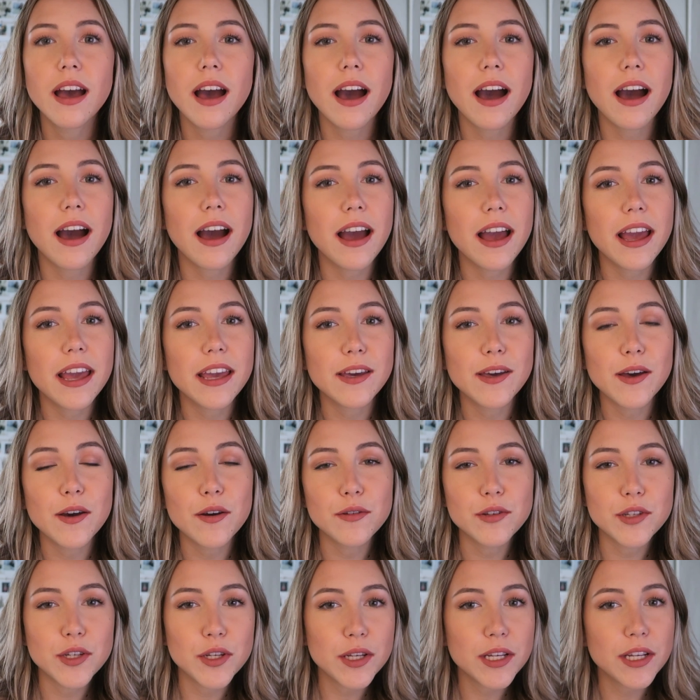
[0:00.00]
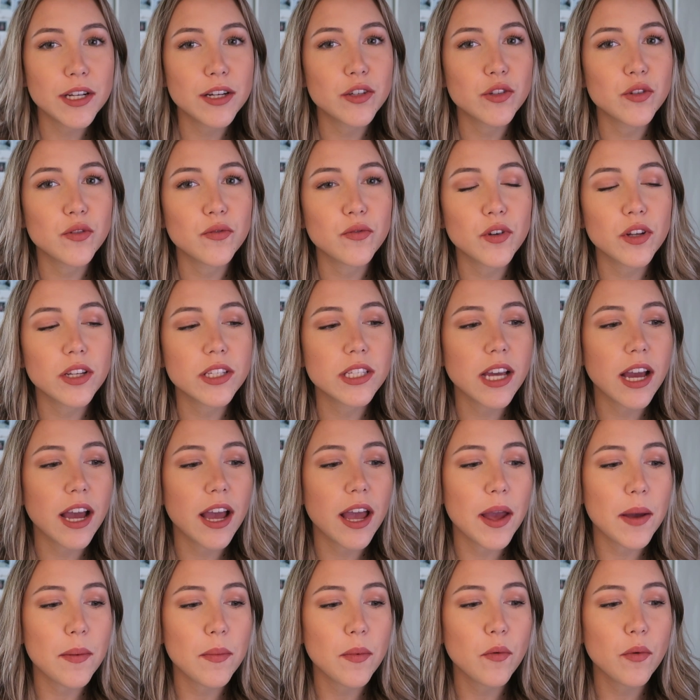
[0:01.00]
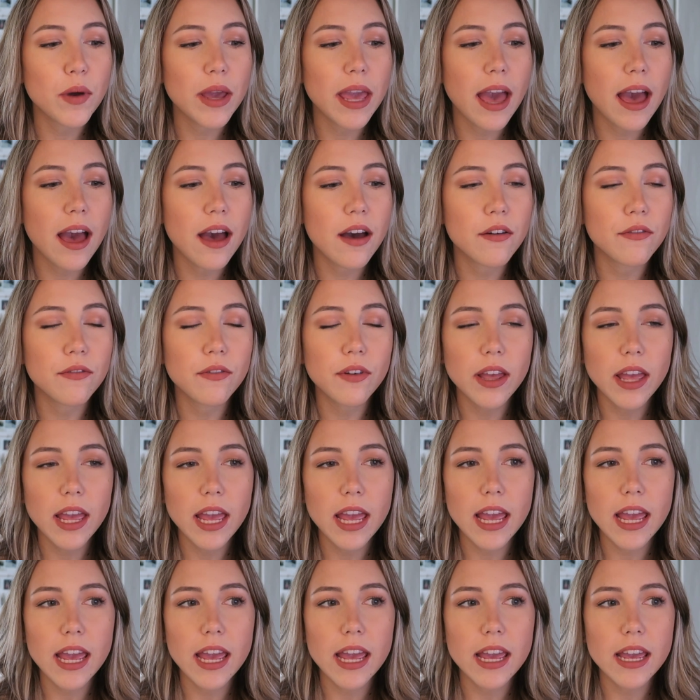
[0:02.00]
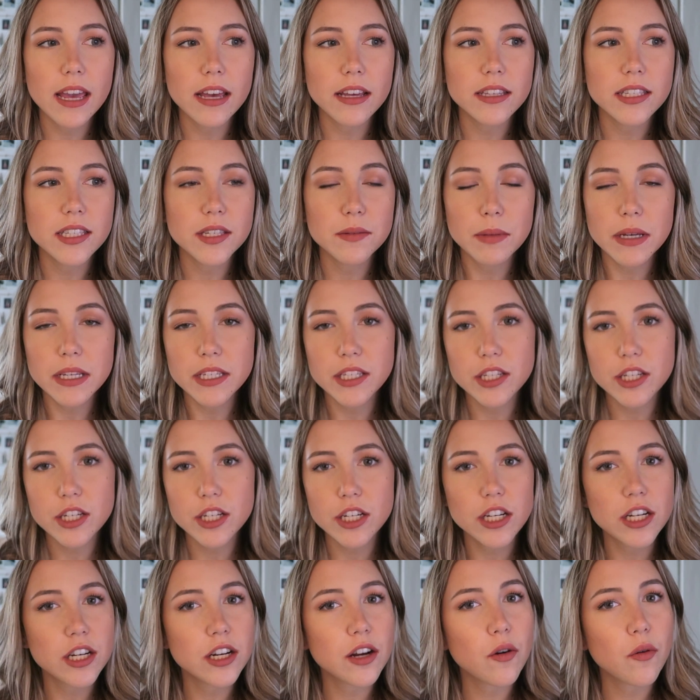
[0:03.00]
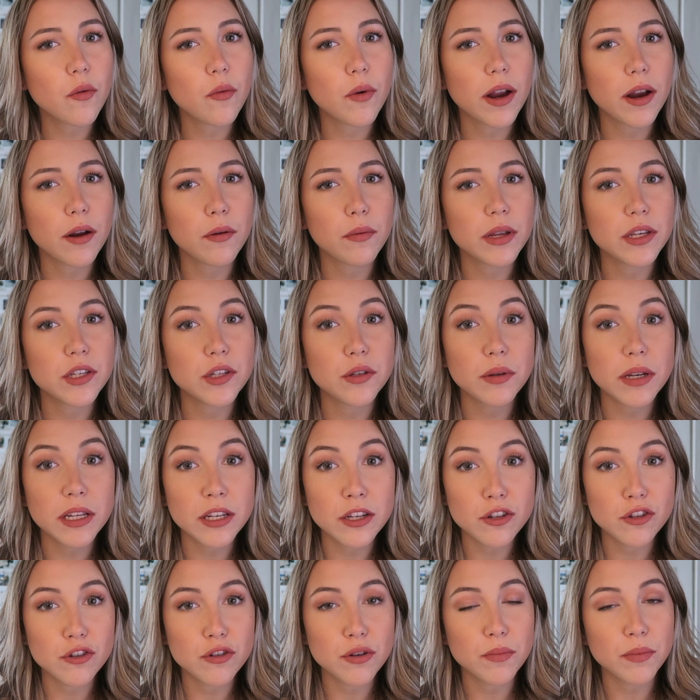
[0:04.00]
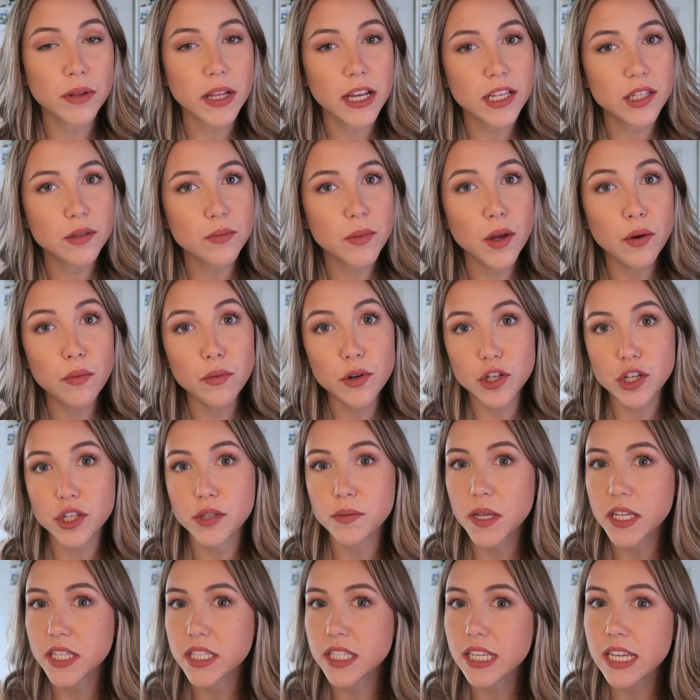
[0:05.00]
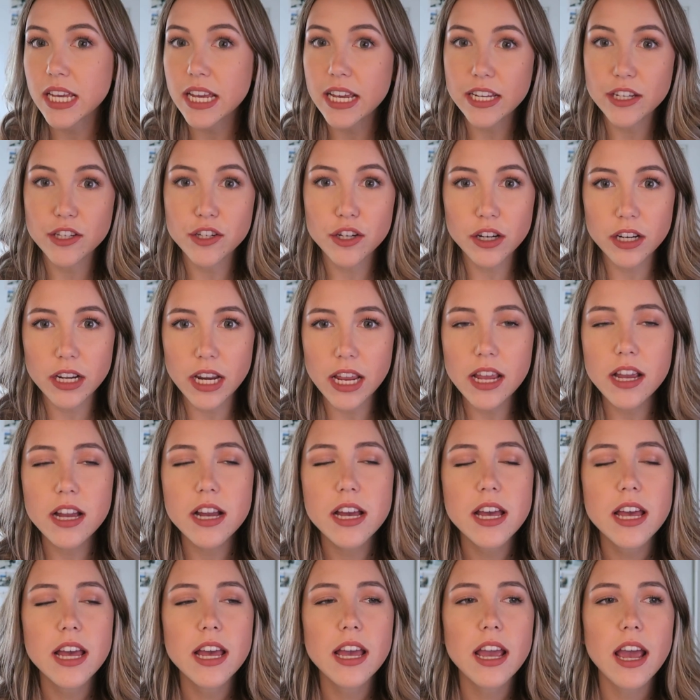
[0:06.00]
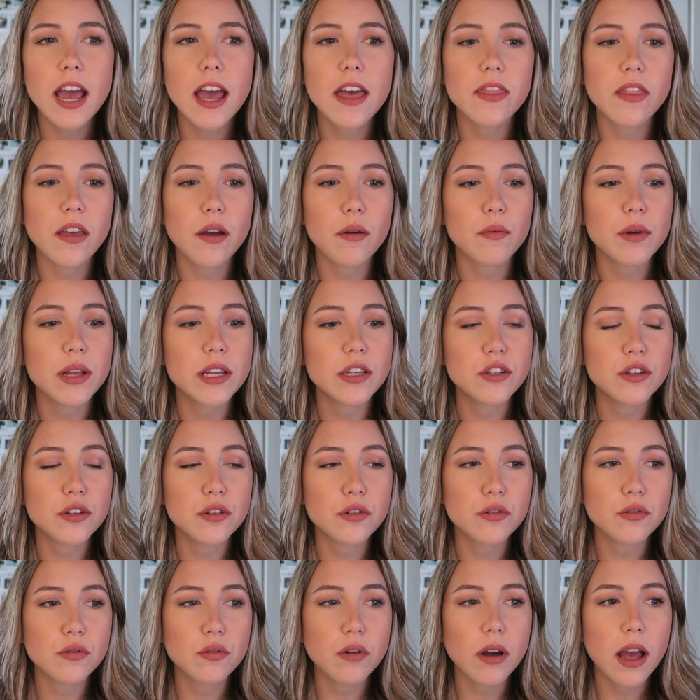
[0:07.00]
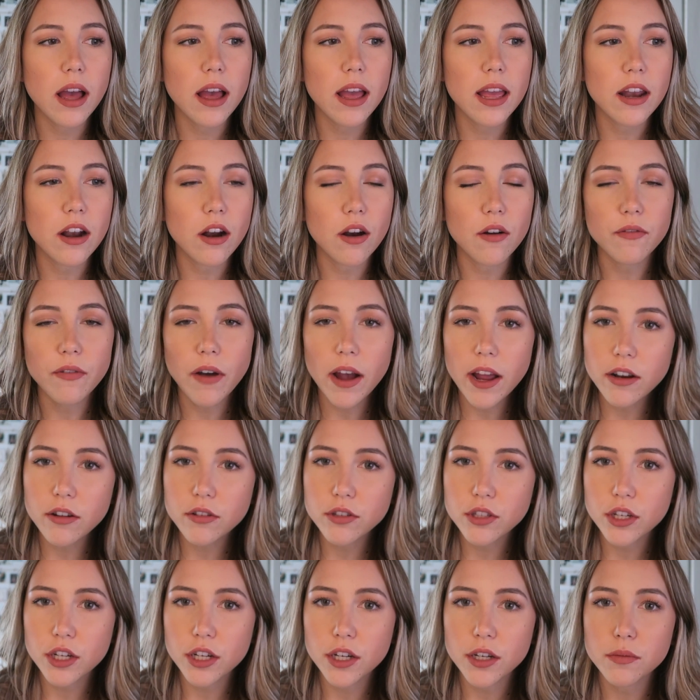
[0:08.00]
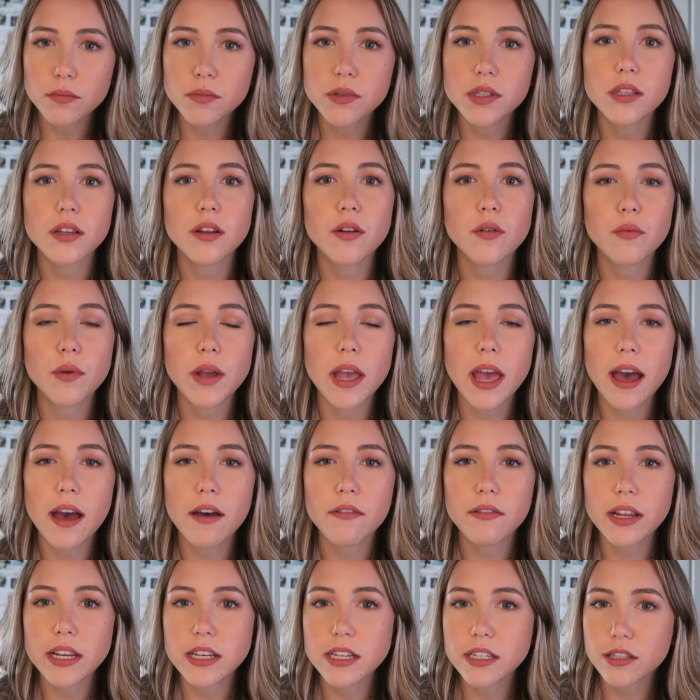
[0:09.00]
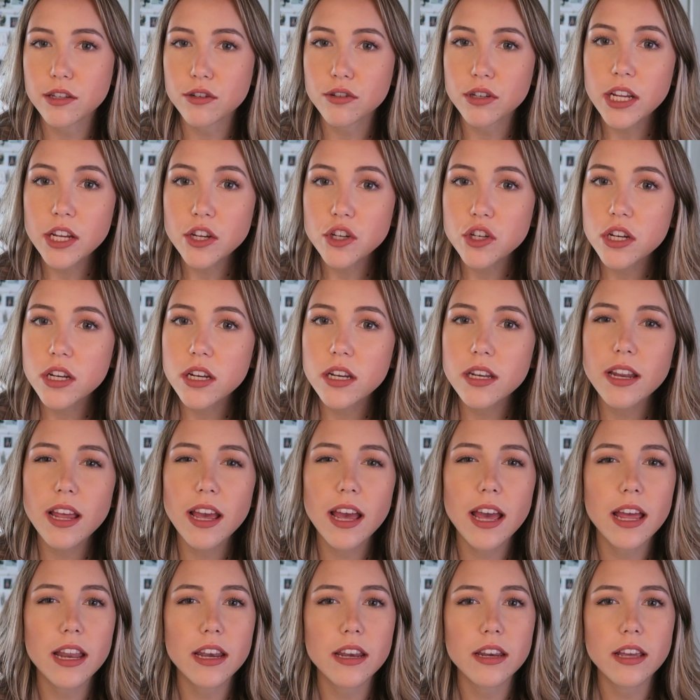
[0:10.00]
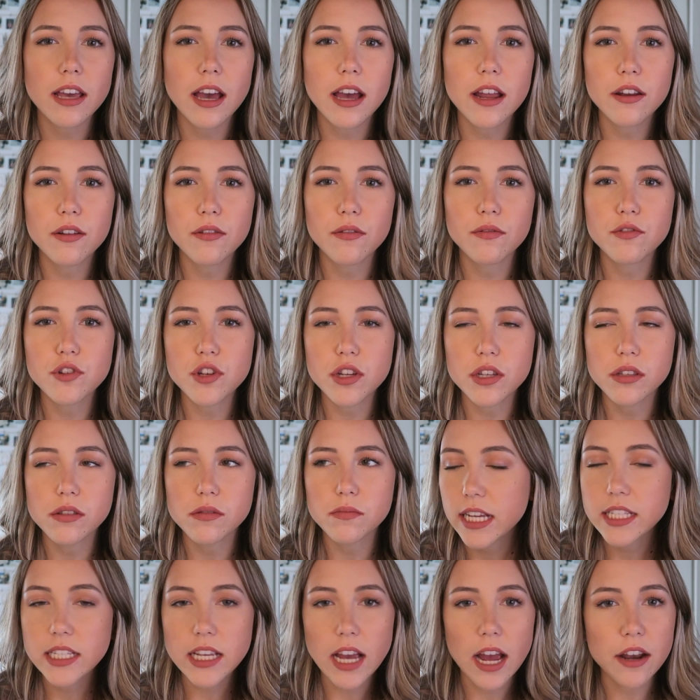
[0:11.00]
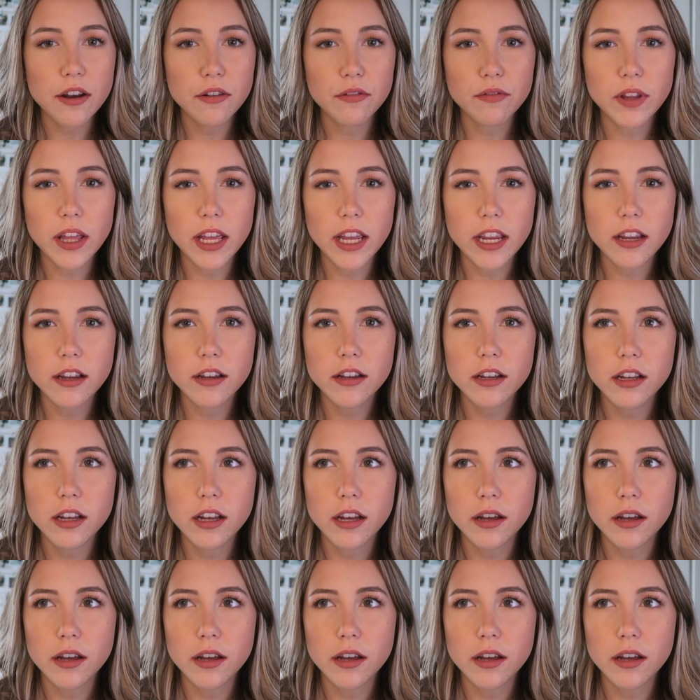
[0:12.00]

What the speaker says: I go 2 years full-time. We have a semester where we do industry placement, which is basically interning, and then we do, in our final terms, we have a dissertation and it's kind of like